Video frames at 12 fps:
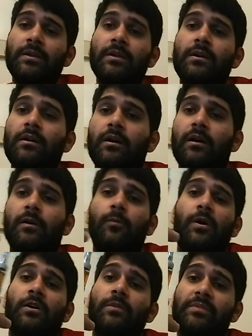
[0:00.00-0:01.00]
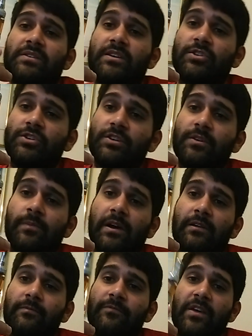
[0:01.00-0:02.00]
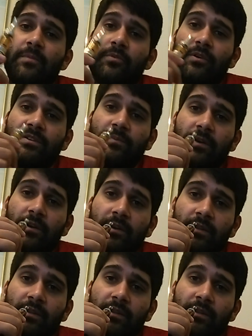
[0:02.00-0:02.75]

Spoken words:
a welcome addition to my vapor experience.